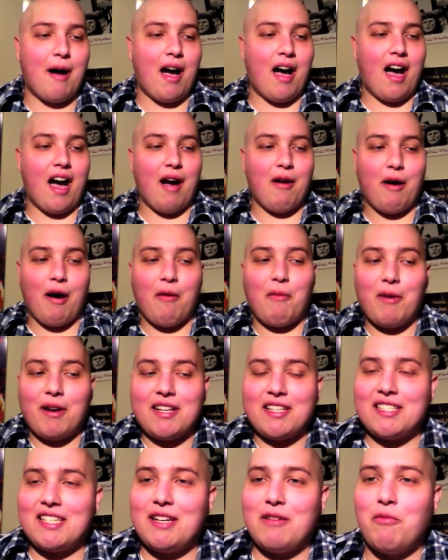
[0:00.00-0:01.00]
I
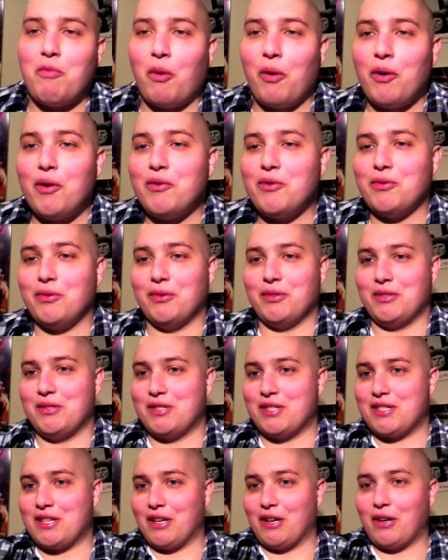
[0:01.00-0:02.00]
want to see
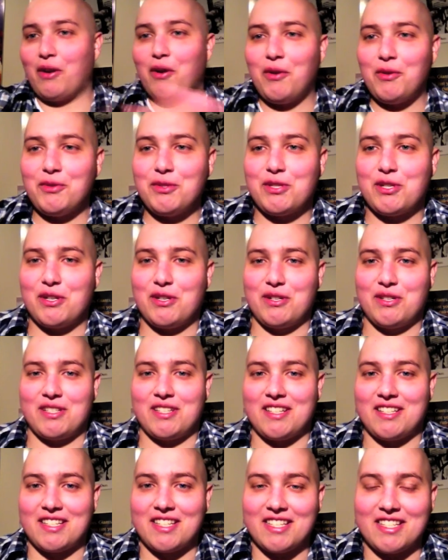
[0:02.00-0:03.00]
worlds and cultures
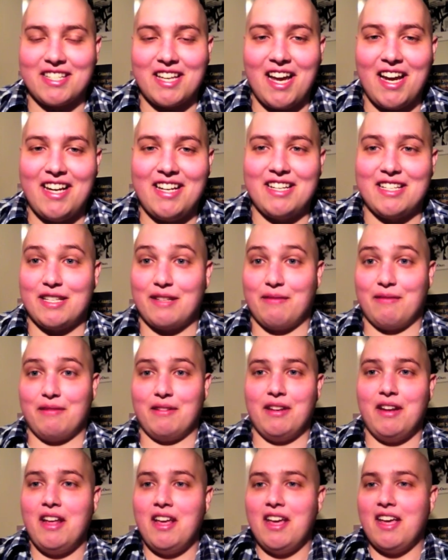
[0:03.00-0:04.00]
and societies
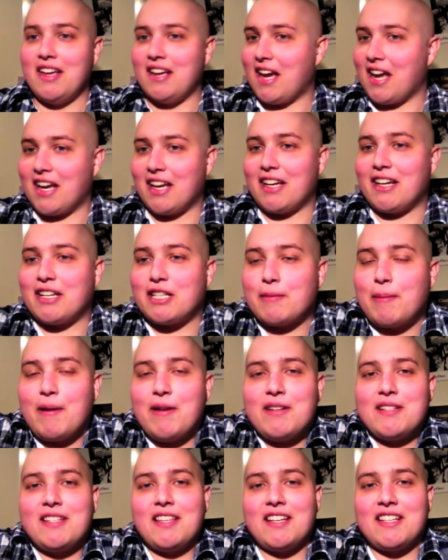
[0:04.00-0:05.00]
and
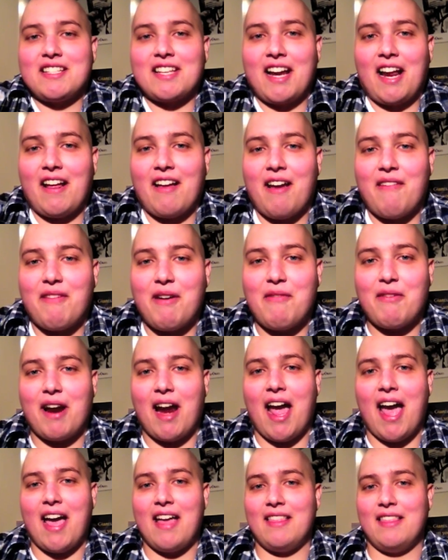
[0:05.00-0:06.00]
experience things that I've never
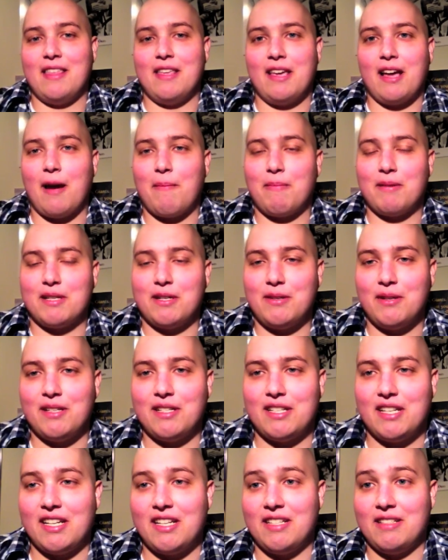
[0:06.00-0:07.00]
had the
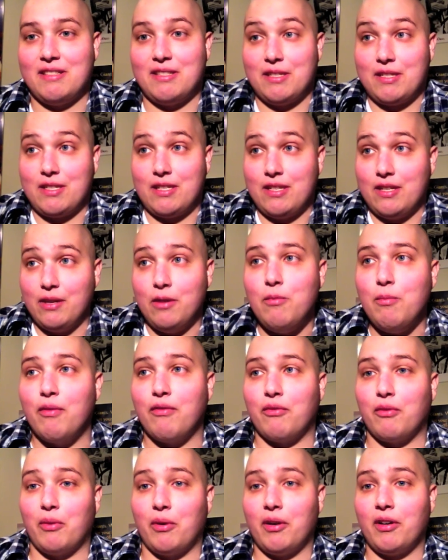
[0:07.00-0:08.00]
opportunity to do
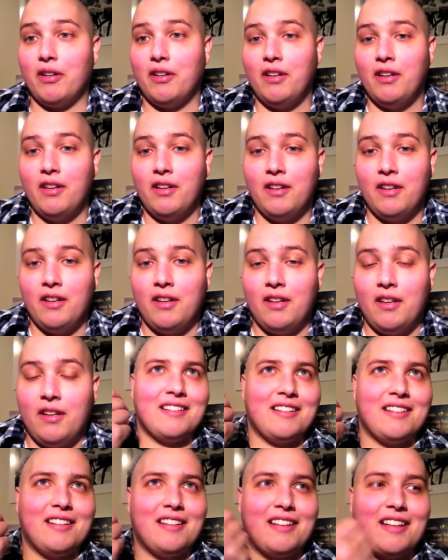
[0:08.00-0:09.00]
before.
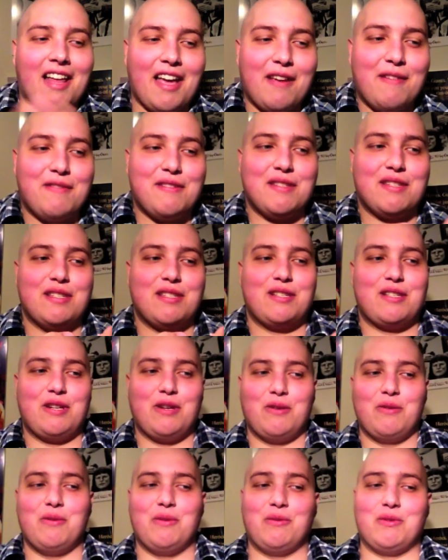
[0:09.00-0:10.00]
Life's
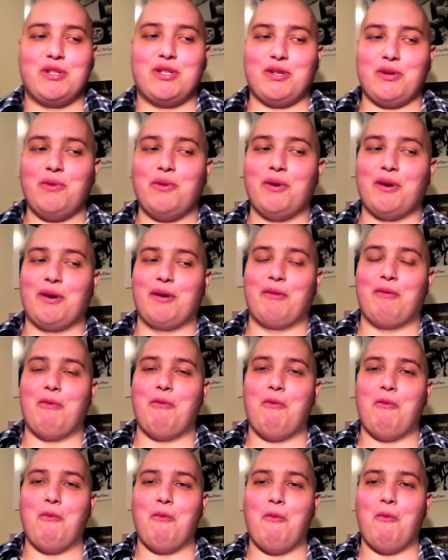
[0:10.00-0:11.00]
too short.
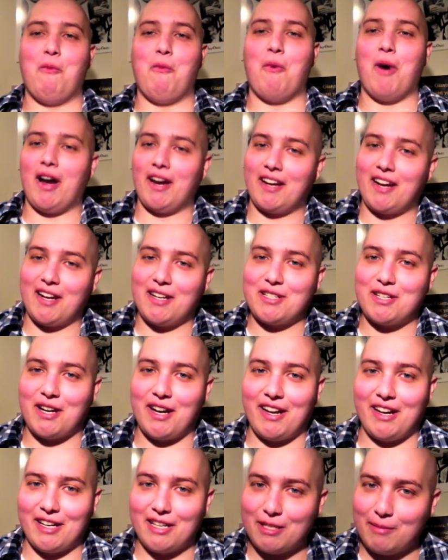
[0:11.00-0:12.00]
Why not
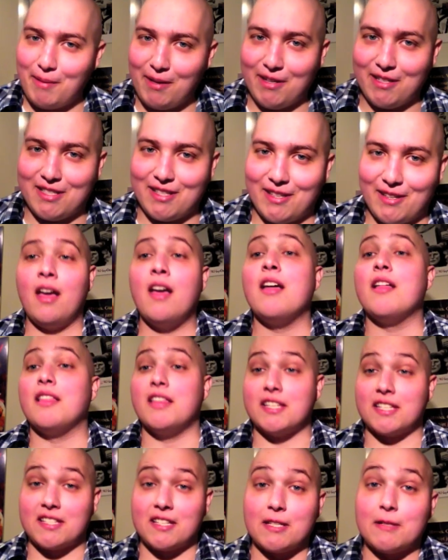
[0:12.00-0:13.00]
try and experience it all?
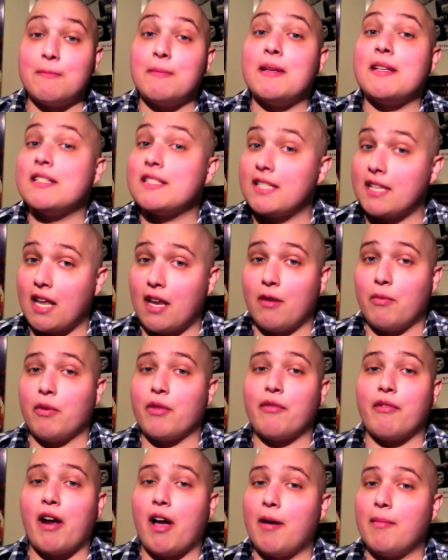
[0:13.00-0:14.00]
This has been Zen
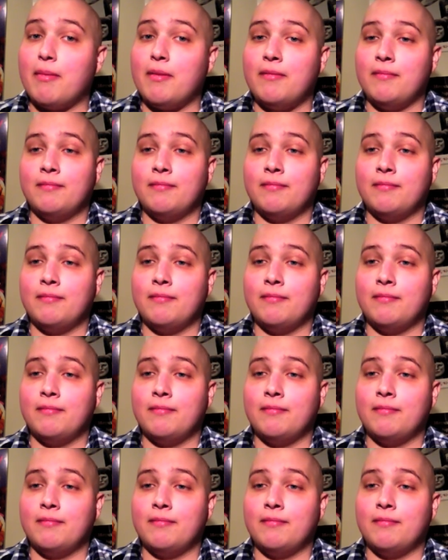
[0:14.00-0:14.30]
with Rob.